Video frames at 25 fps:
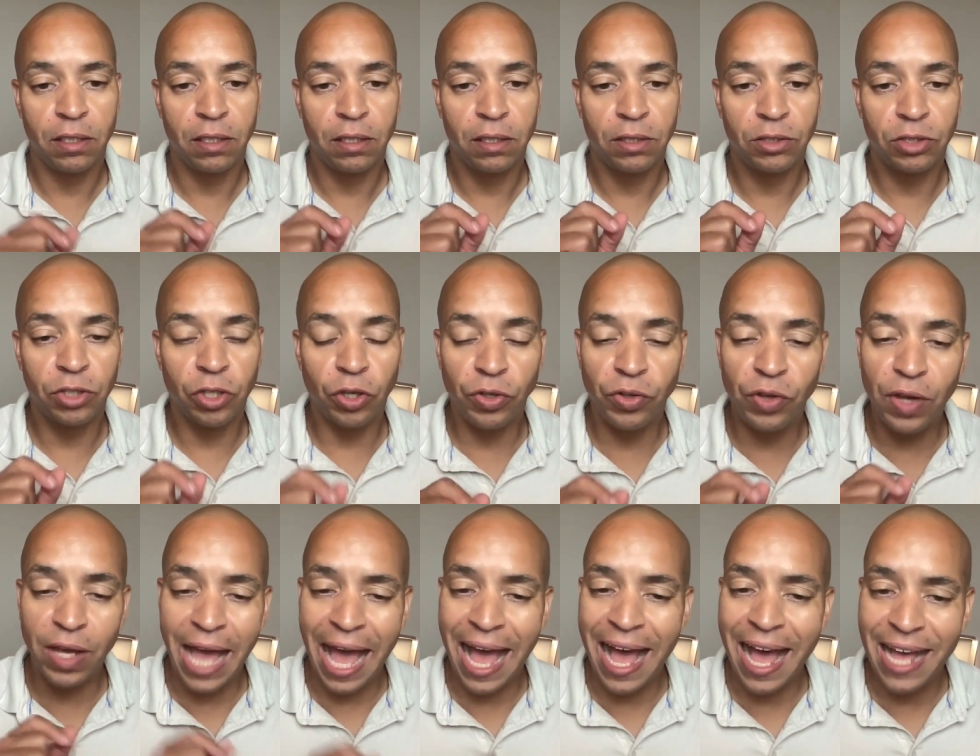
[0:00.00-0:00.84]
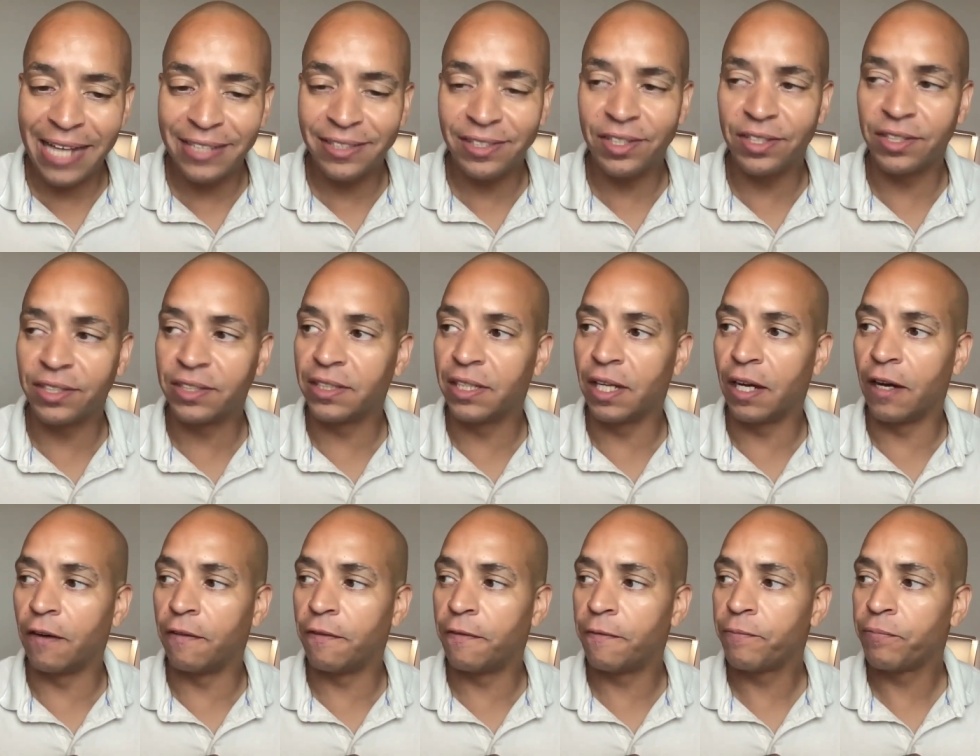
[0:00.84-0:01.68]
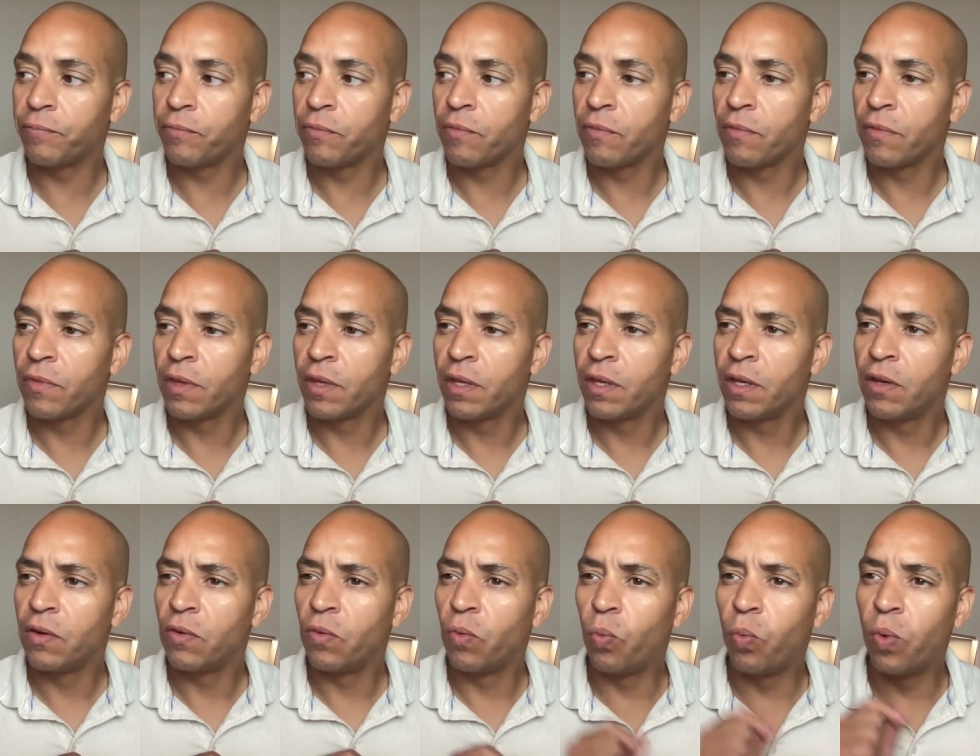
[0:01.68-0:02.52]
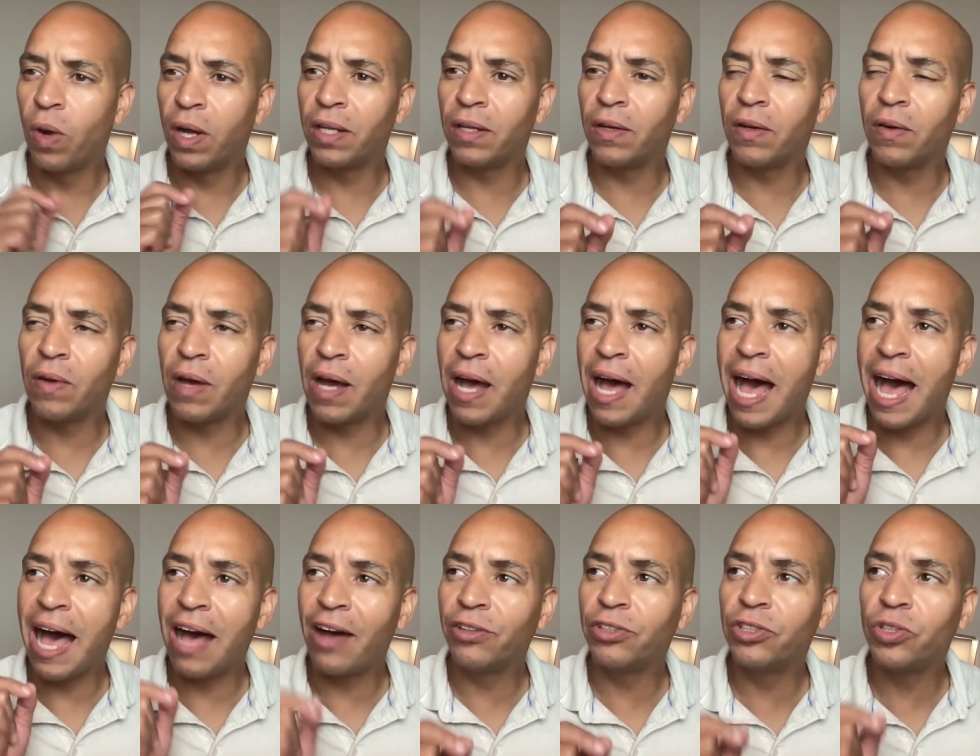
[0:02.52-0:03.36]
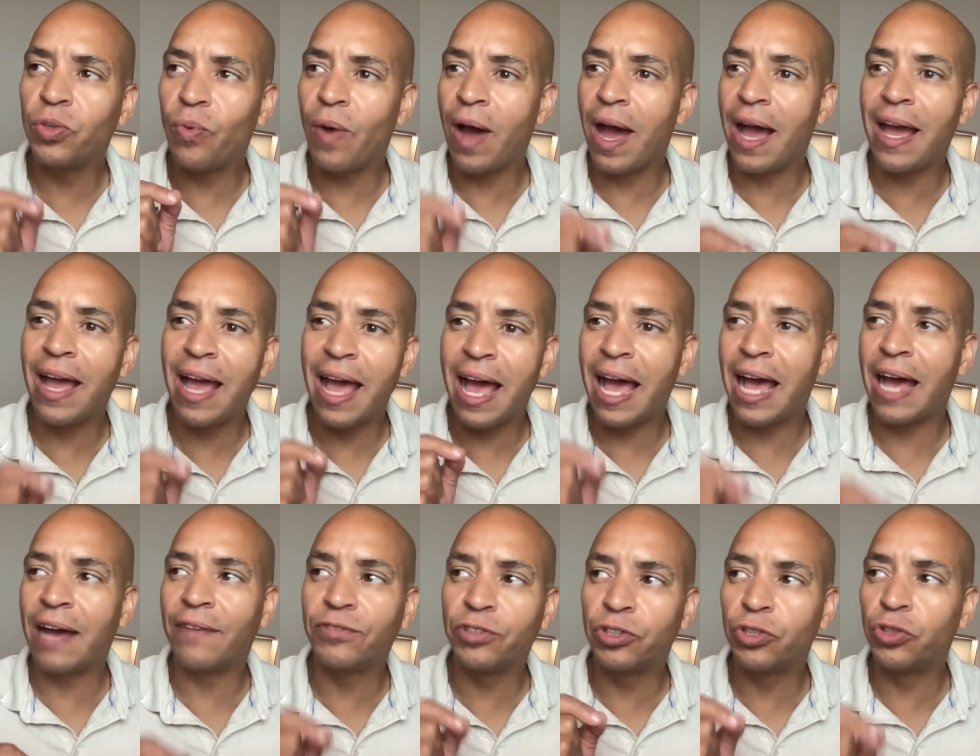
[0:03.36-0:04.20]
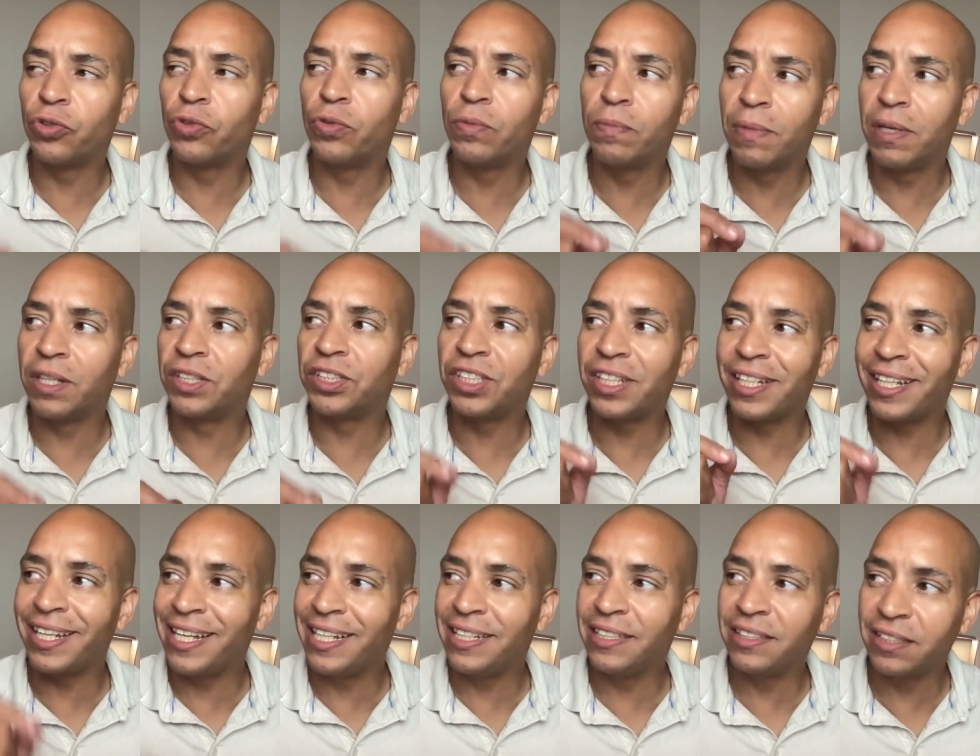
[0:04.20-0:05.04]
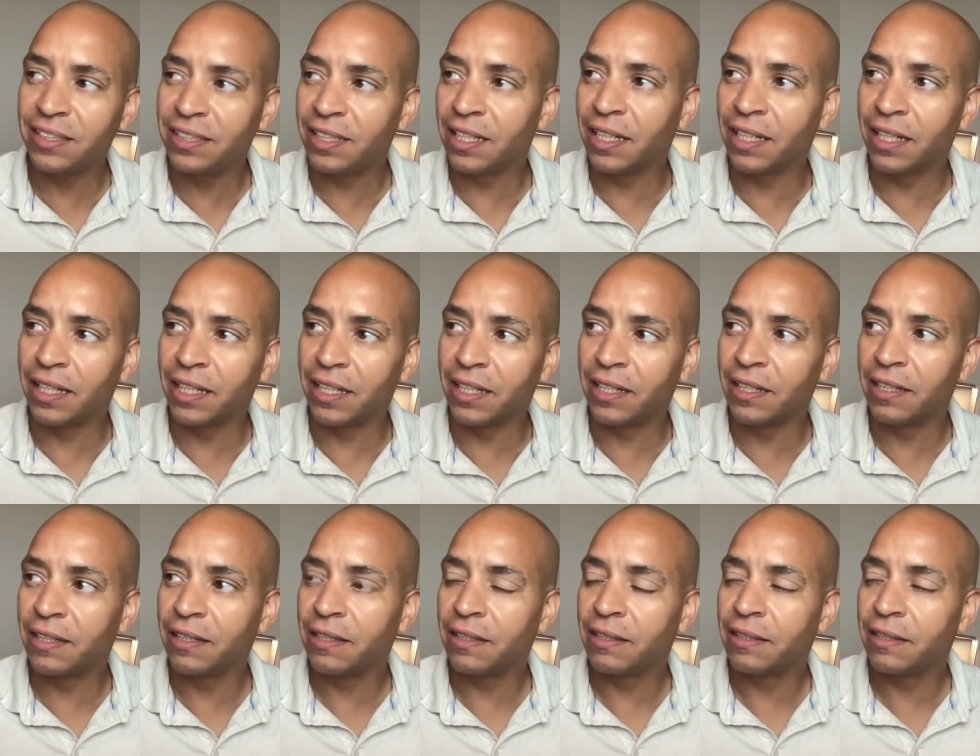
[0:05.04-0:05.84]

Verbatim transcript: So you ask yourself, what how do I have too much insulin